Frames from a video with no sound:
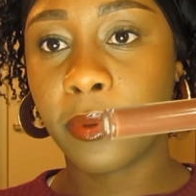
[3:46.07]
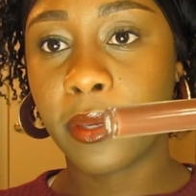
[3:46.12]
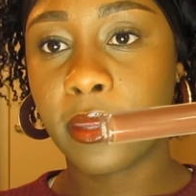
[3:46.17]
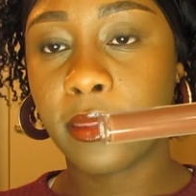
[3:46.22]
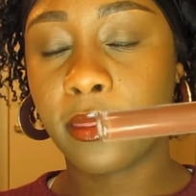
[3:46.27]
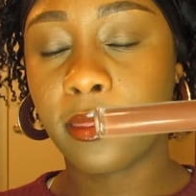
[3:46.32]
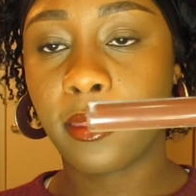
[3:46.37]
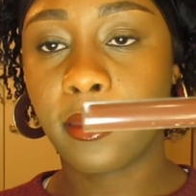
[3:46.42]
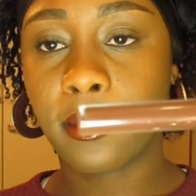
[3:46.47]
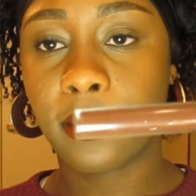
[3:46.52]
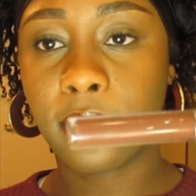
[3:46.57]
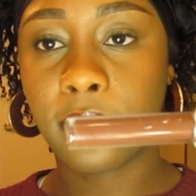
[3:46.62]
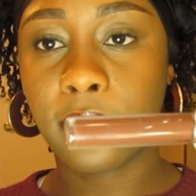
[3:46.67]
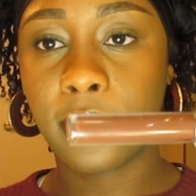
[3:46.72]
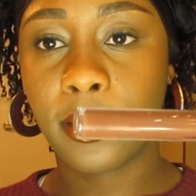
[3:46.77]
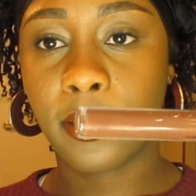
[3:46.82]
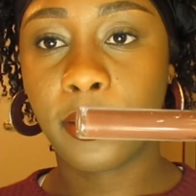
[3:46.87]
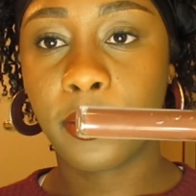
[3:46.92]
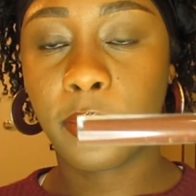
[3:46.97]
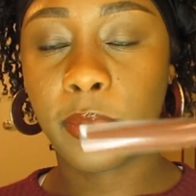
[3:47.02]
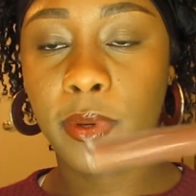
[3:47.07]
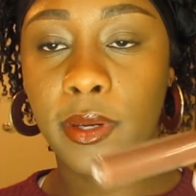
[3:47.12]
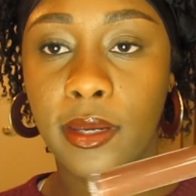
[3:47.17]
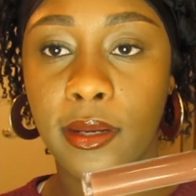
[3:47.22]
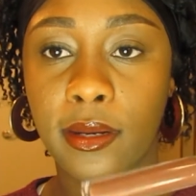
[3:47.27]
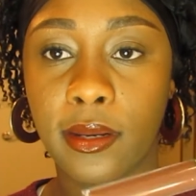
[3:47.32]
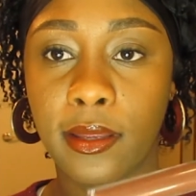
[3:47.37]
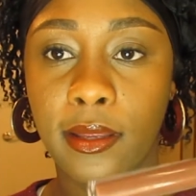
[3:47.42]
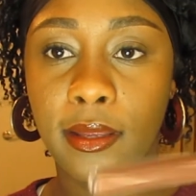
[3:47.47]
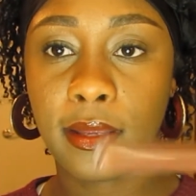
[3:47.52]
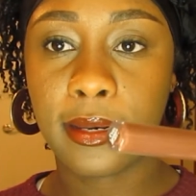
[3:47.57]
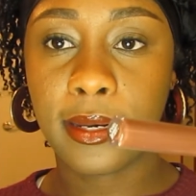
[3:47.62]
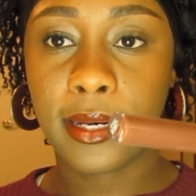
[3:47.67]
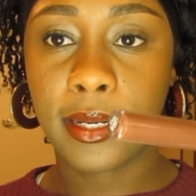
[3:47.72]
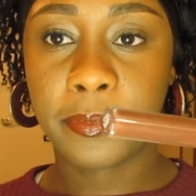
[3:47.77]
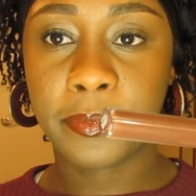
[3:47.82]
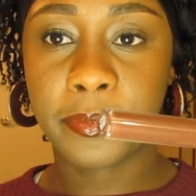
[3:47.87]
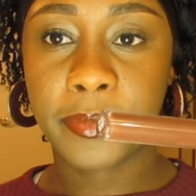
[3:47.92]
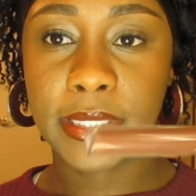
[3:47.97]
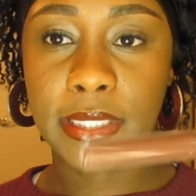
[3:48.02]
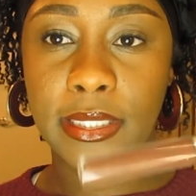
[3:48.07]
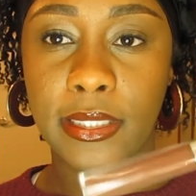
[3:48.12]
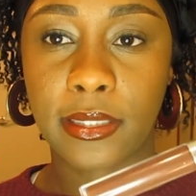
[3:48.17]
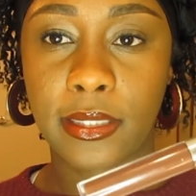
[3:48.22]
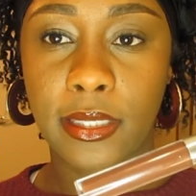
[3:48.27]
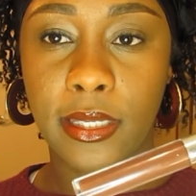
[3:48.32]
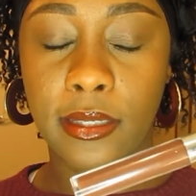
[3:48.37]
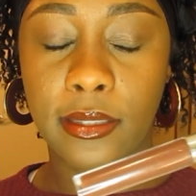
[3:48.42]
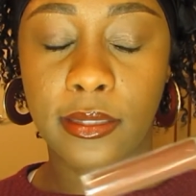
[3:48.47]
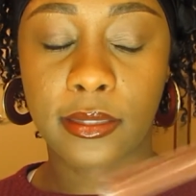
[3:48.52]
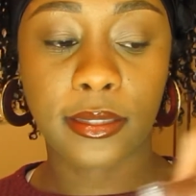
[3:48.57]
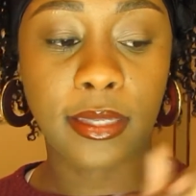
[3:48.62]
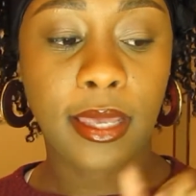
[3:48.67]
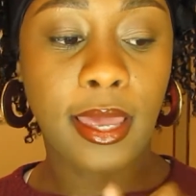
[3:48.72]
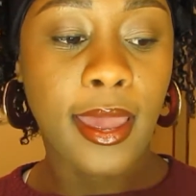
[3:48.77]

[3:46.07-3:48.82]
in the liquid lipsticks.